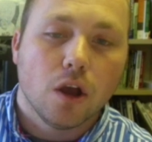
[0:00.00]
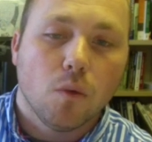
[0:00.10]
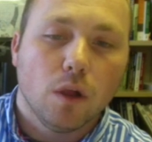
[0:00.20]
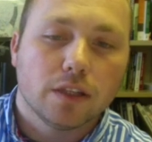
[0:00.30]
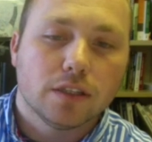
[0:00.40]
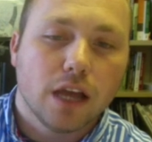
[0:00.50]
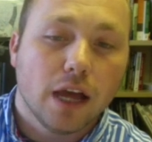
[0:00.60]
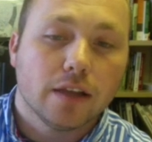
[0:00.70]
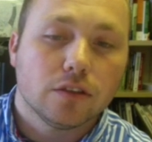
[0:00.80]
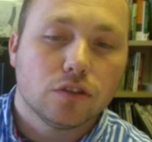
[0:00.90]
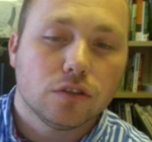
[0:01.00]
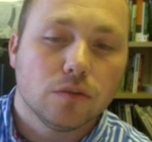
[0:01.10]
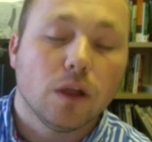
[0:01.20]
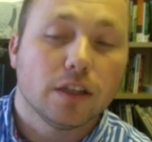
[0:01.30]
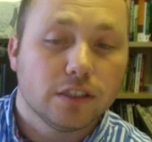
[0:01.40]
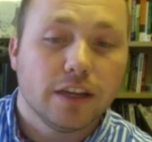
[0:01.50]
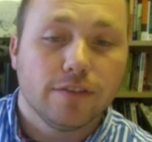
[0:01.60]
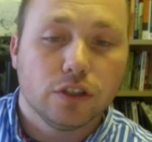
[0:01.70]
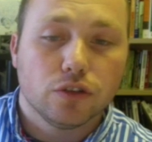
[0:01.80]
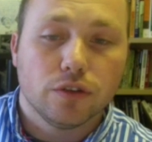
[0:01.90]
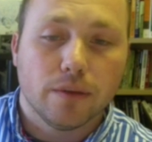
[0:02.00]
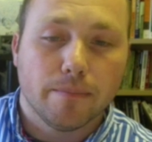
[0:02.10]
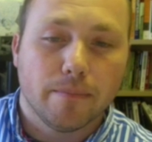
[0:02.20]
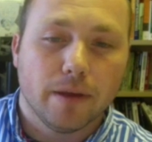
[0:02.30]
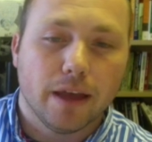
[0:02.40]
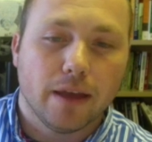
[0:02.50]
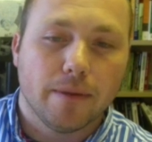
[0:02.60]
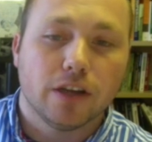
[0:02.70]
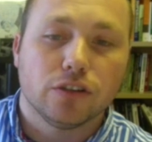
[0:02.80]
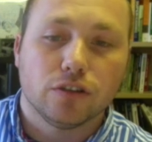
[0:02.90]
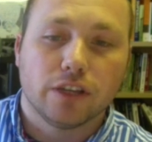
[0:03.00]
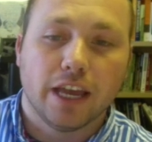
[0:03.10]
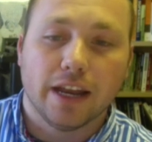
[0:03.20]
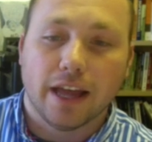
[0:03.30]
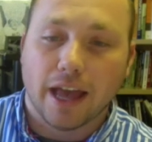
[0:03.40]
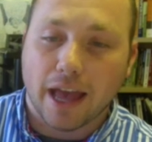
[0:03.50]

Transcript: While it's not, while it's definitely true that managers can't